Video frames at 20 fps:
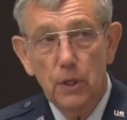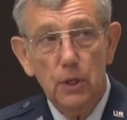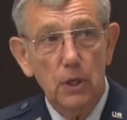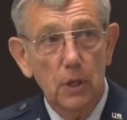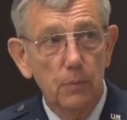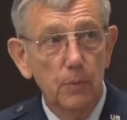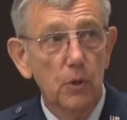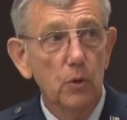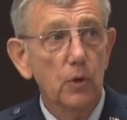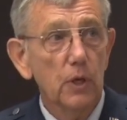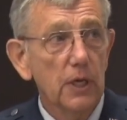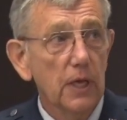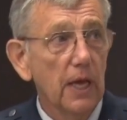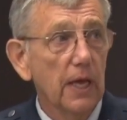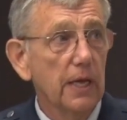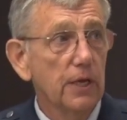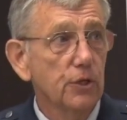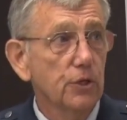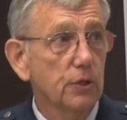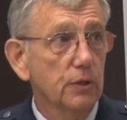
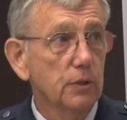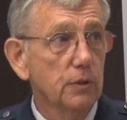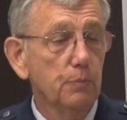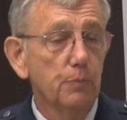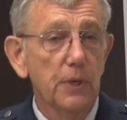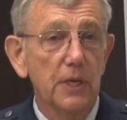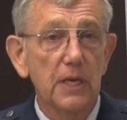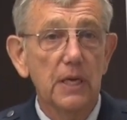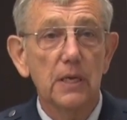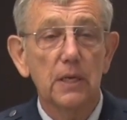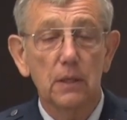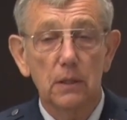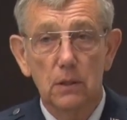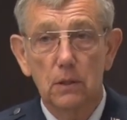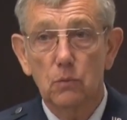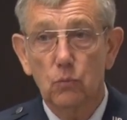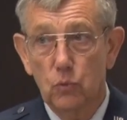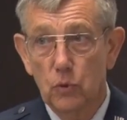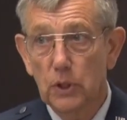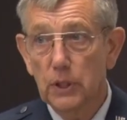Communications being
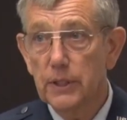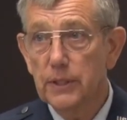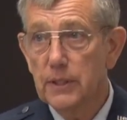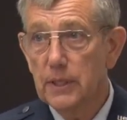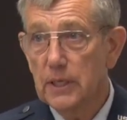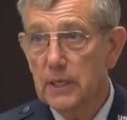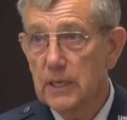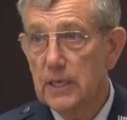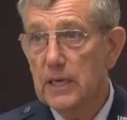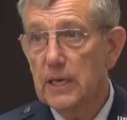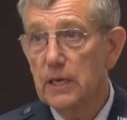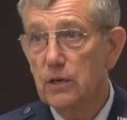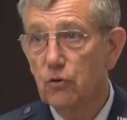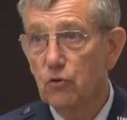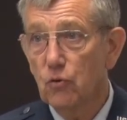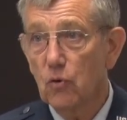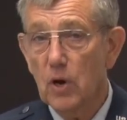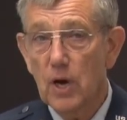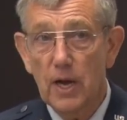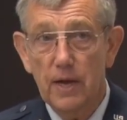really the key
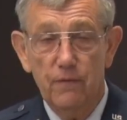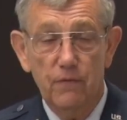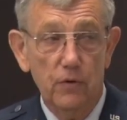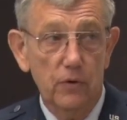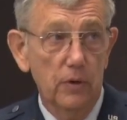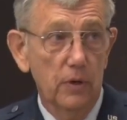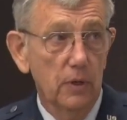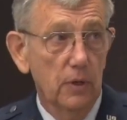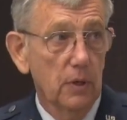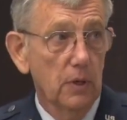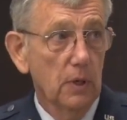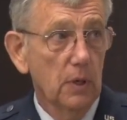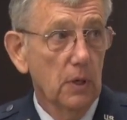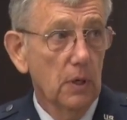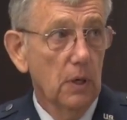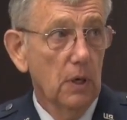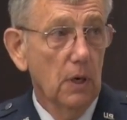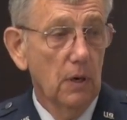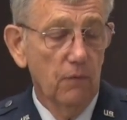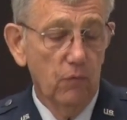driver
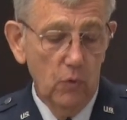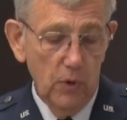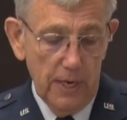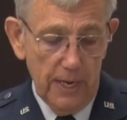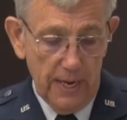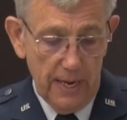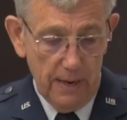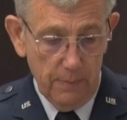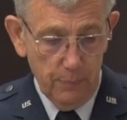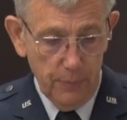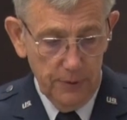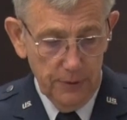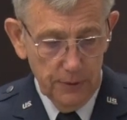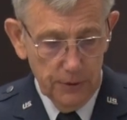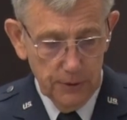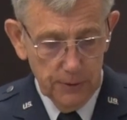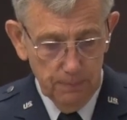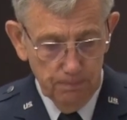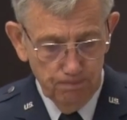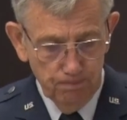of what
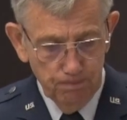happens.